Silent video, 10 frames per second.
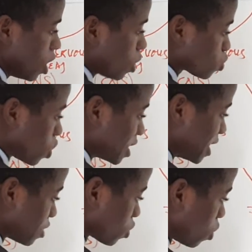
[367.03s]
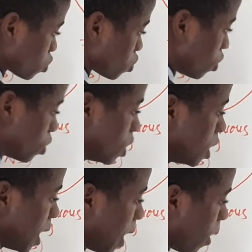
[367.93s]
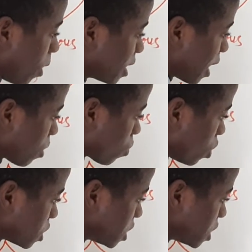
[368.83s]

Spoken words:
Also, this also undergo